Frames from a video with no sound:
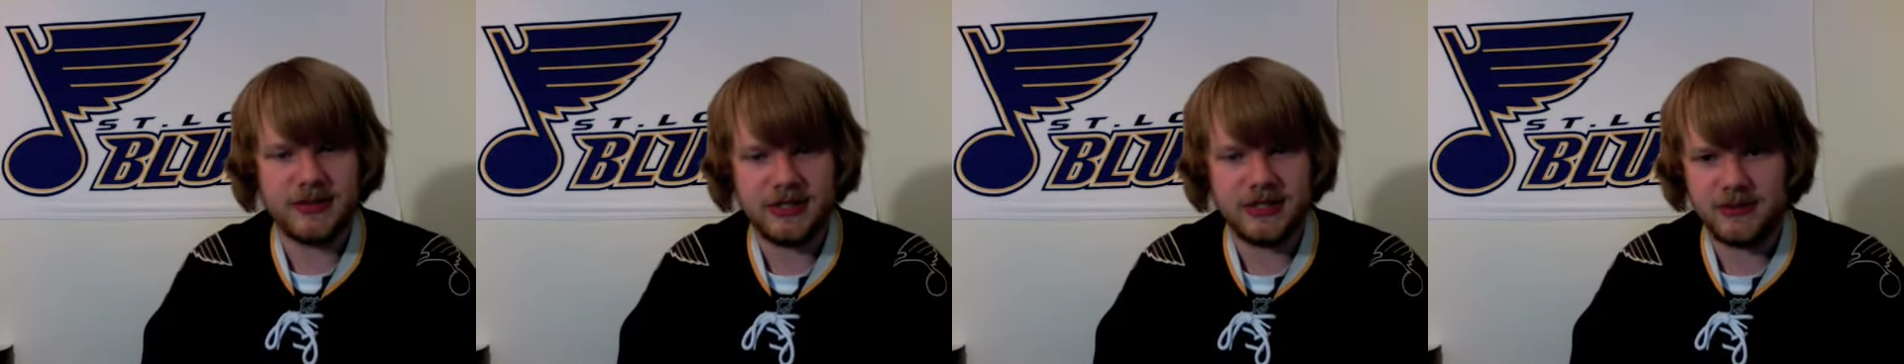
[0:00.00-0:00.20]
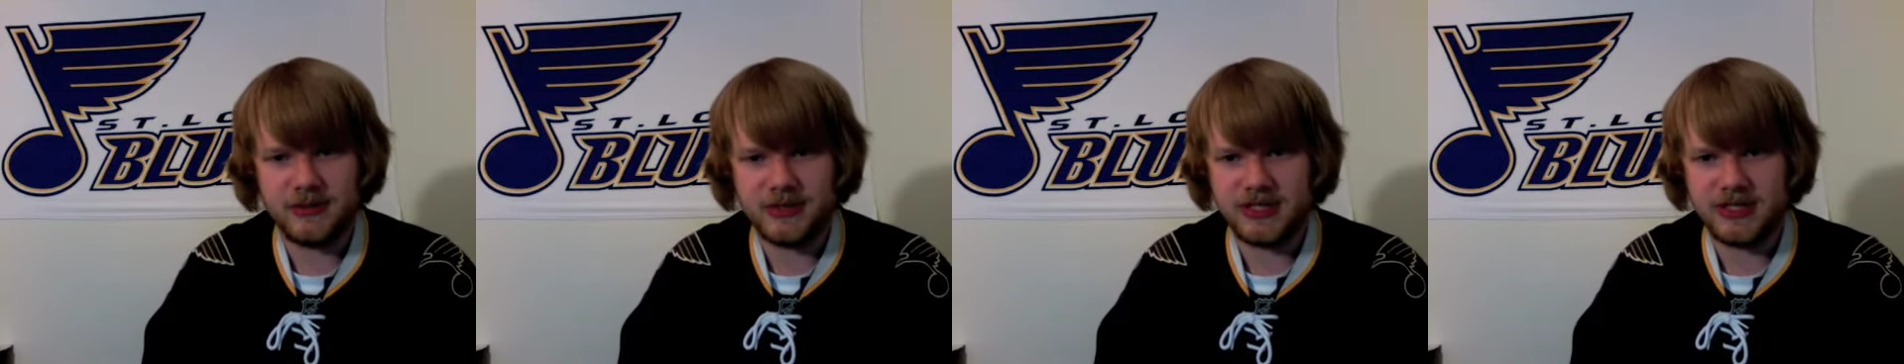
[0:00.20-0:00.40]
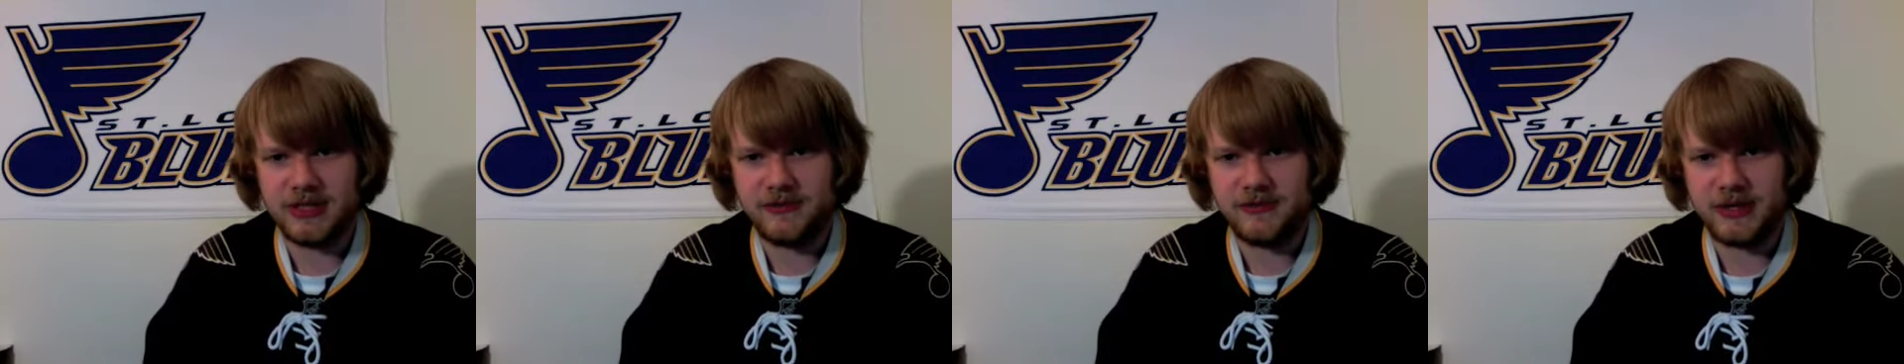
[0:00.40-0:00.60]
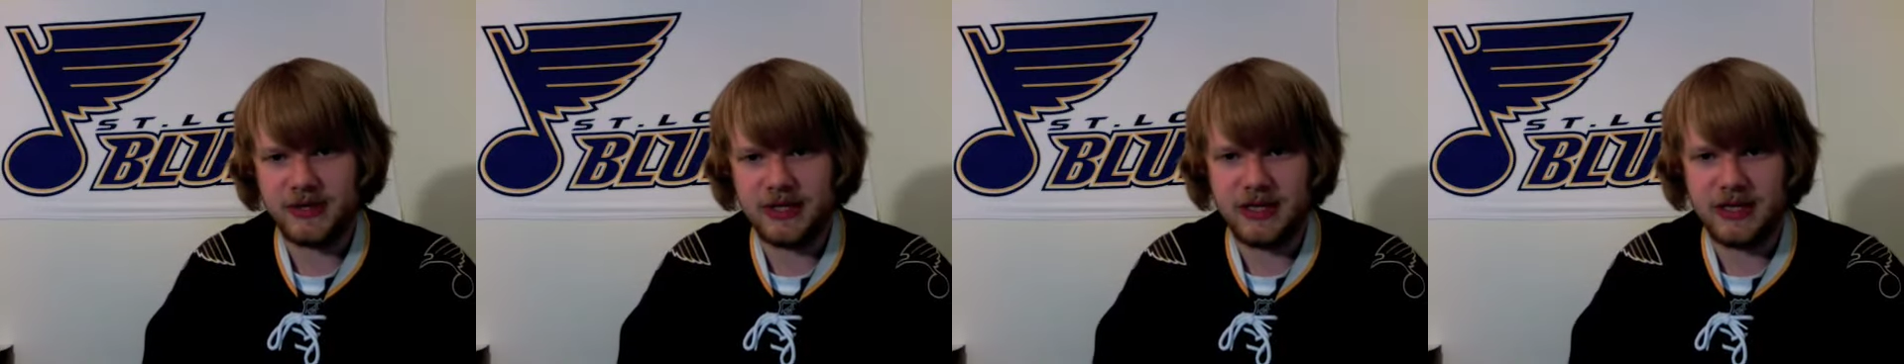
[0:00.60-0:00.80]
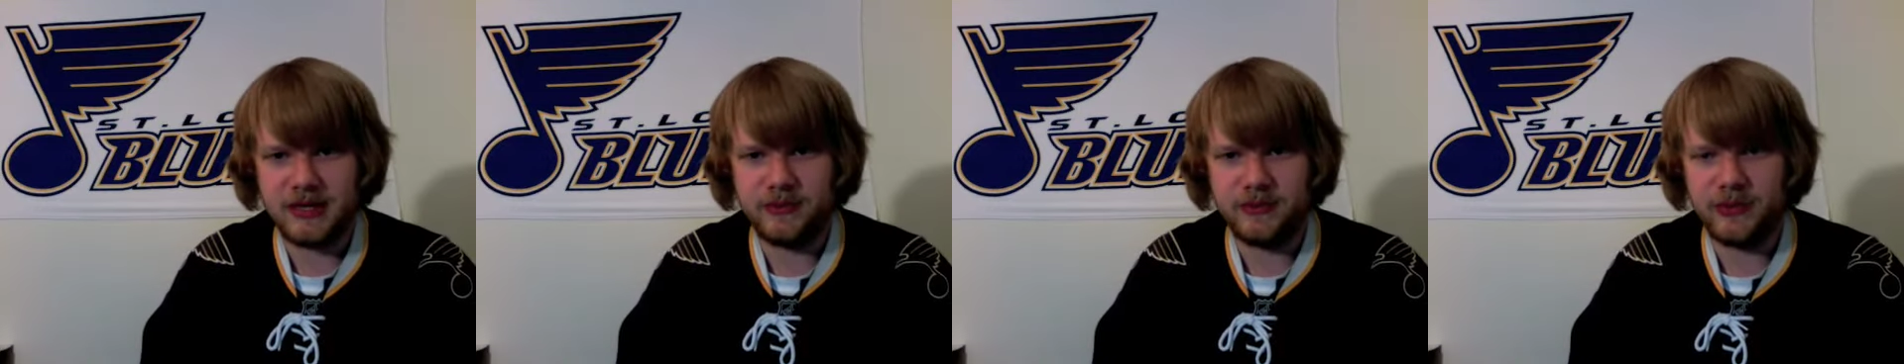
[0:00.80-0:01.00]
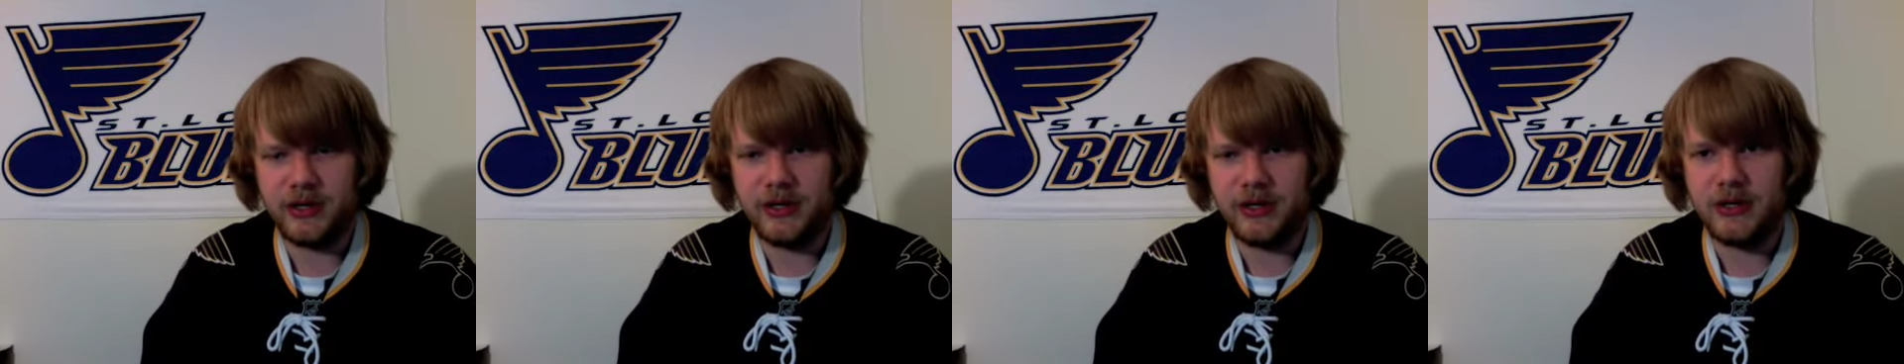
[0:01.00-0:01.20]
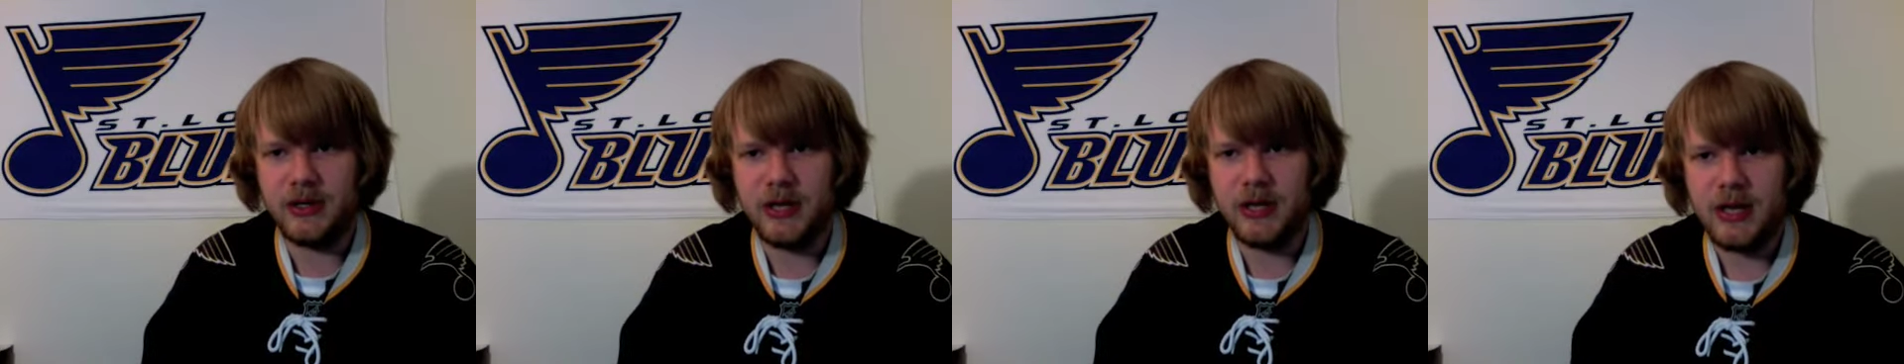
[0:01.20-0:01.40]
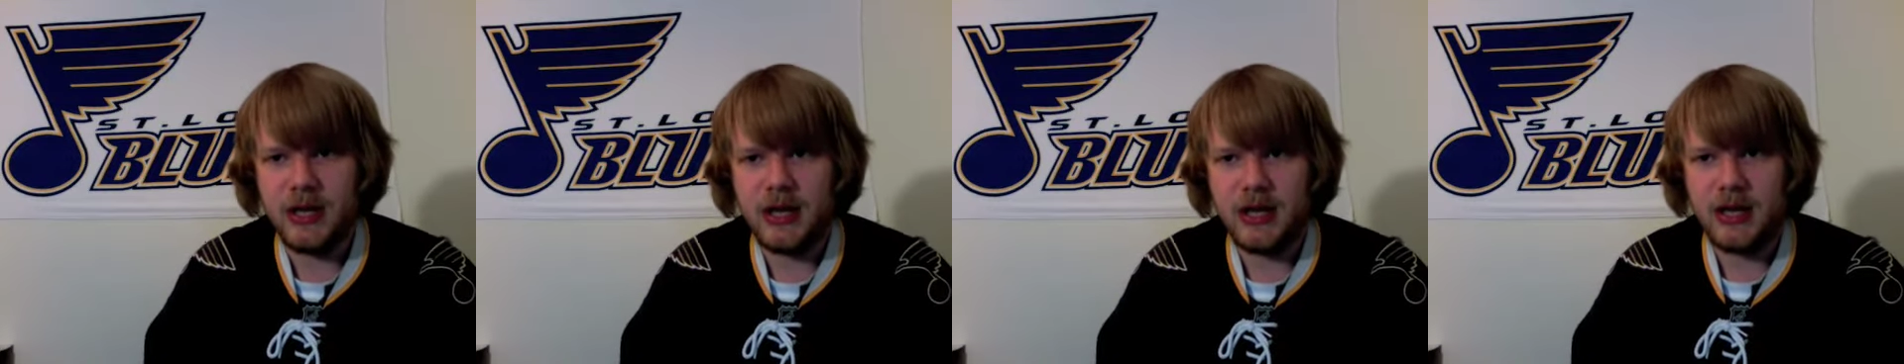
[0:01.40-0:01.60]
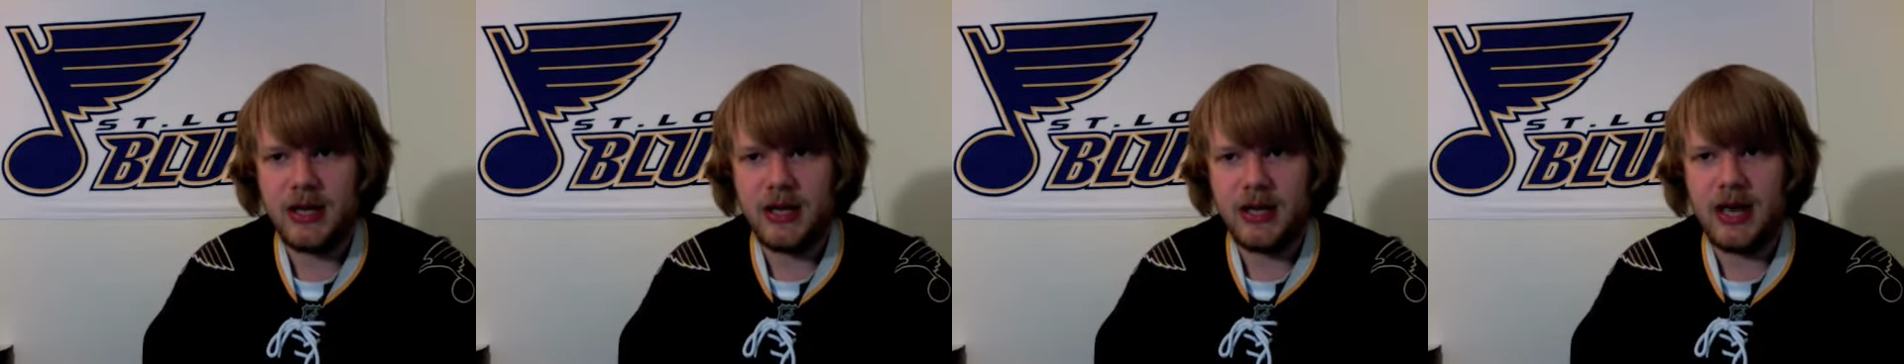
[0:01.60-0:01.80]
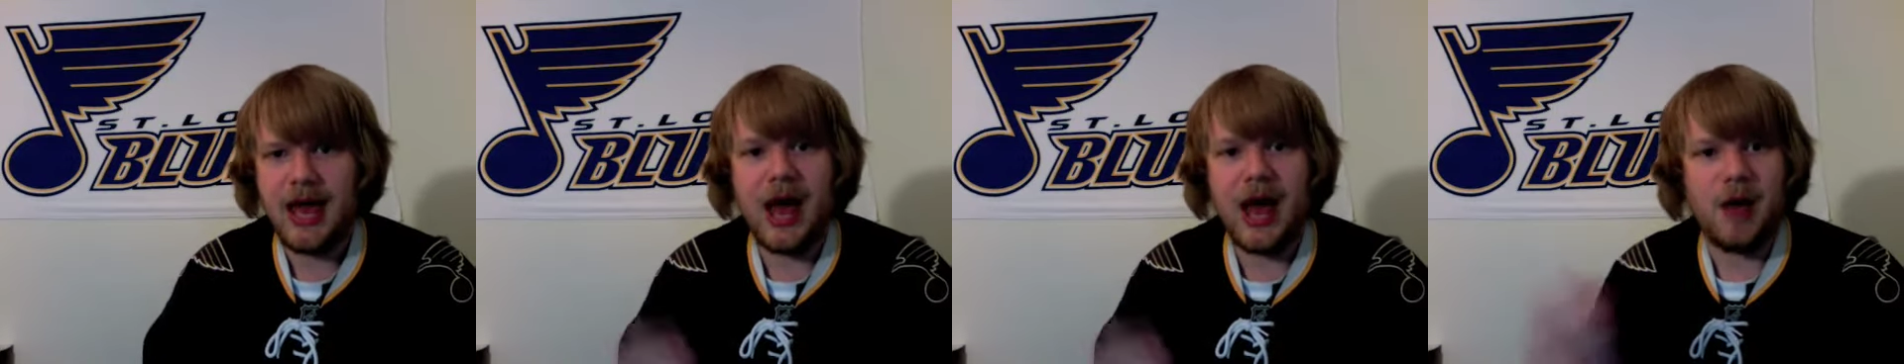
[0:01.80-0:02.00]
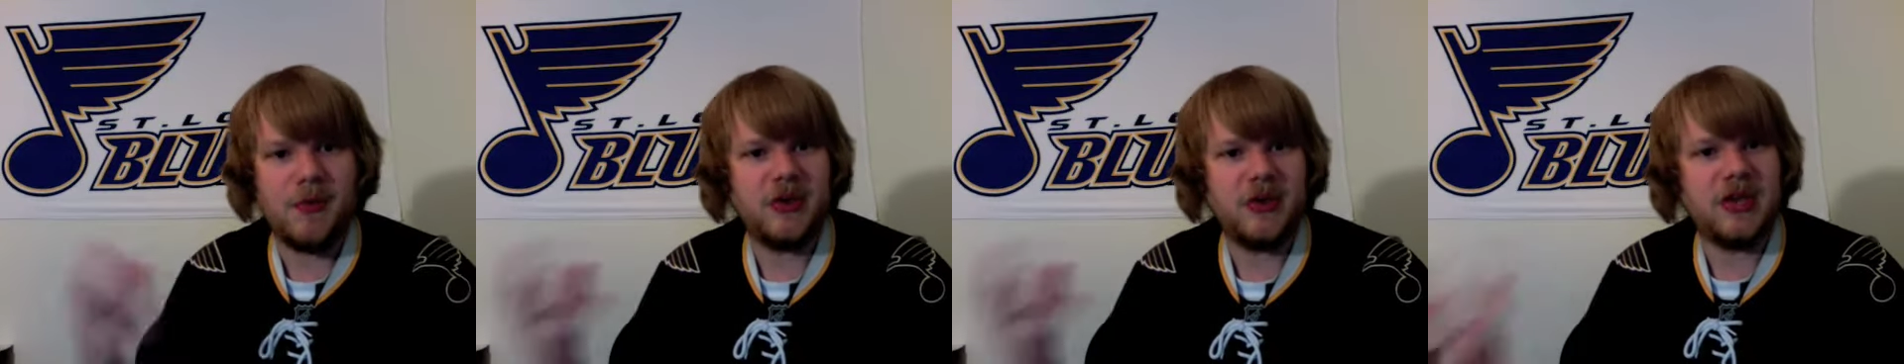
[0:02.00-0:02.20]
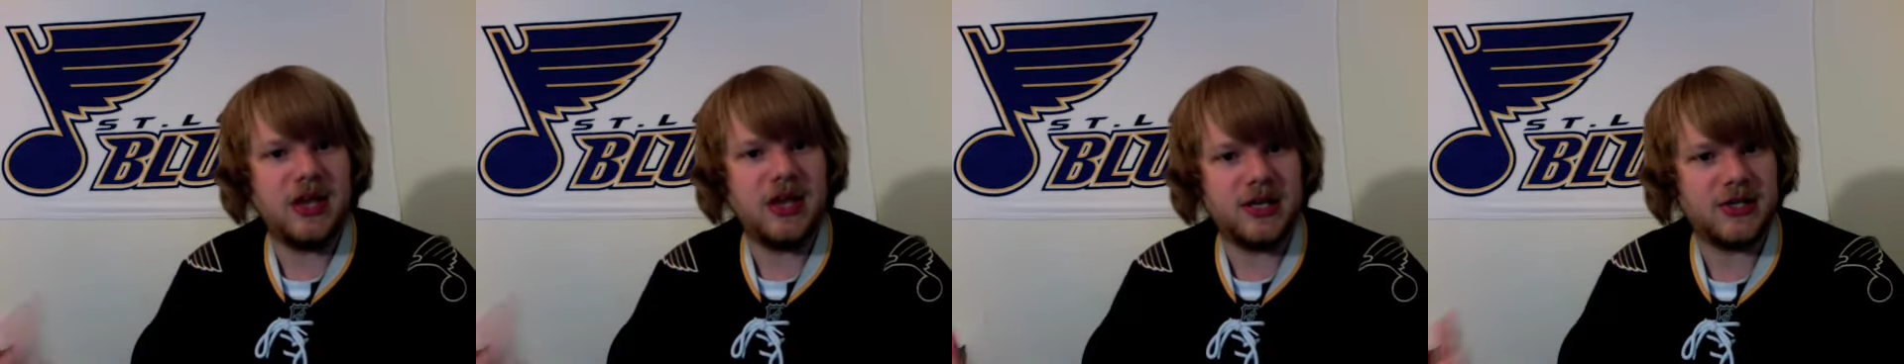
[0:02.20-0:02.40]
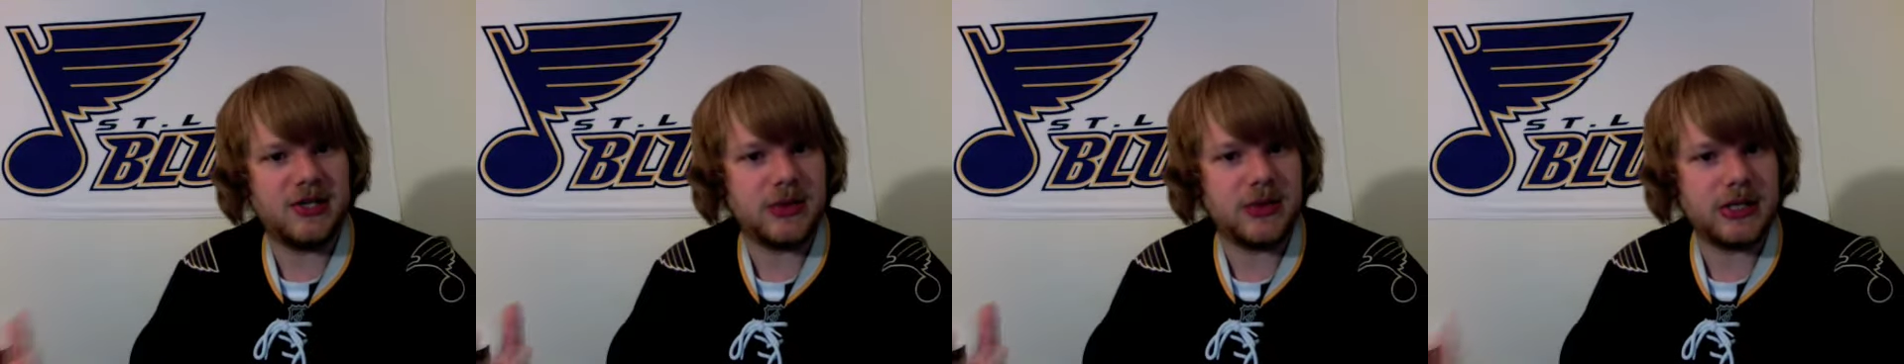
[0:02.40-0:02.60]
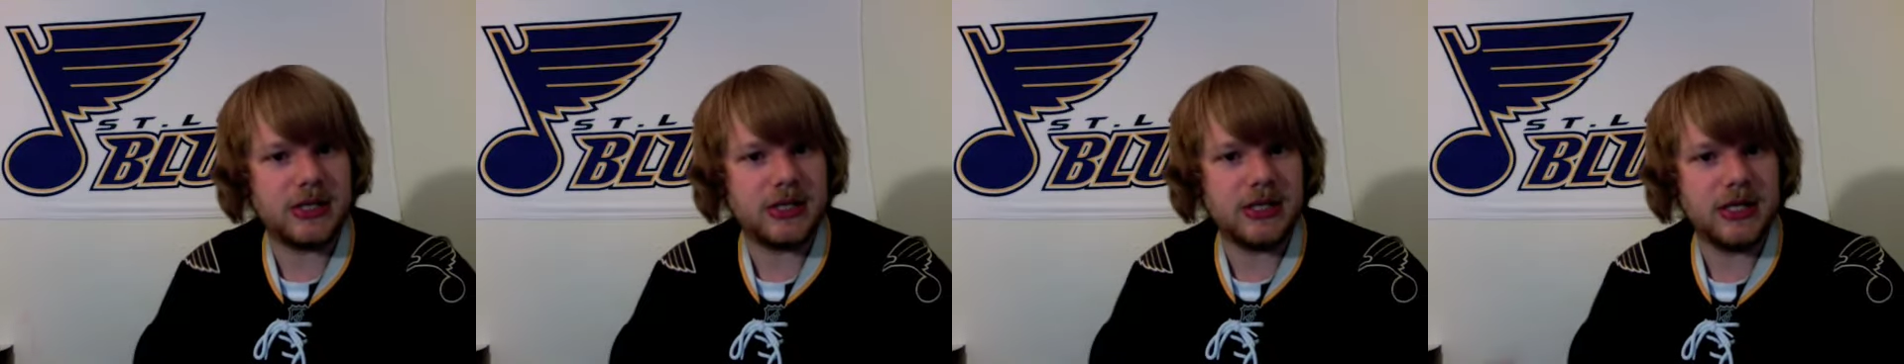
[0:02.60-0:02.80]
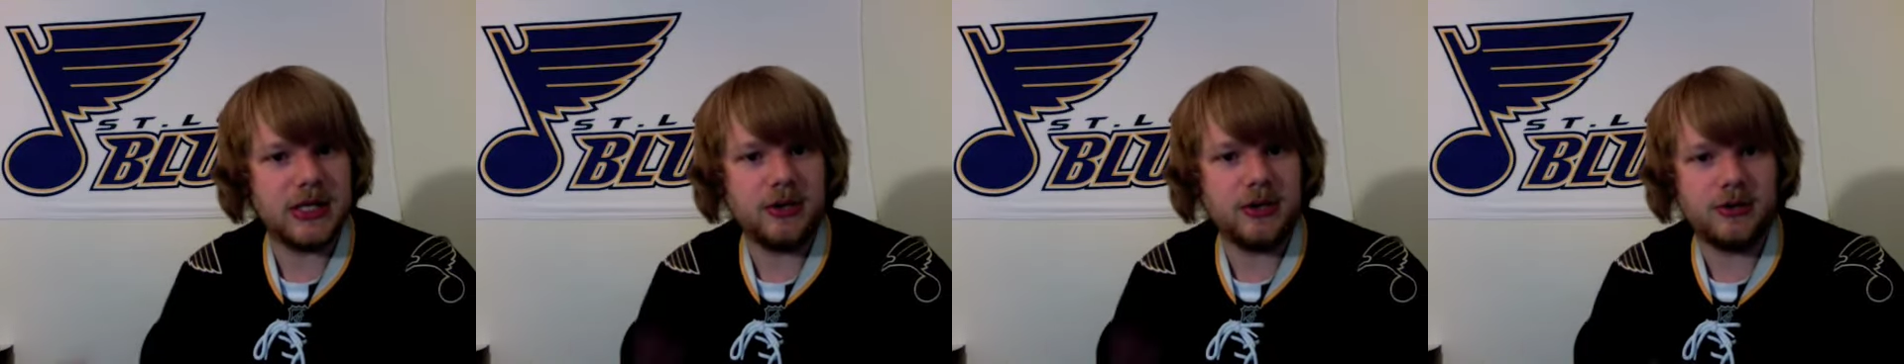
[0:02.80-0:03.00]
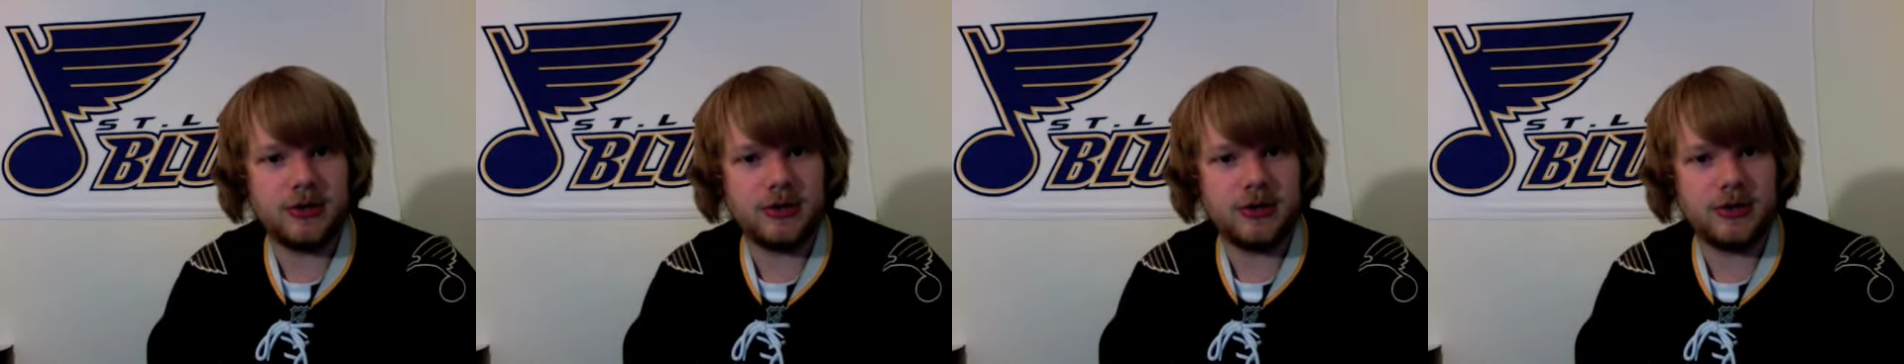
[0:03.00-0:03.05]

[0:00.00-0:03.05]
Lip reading: It was different then when Al McInnes was the leader,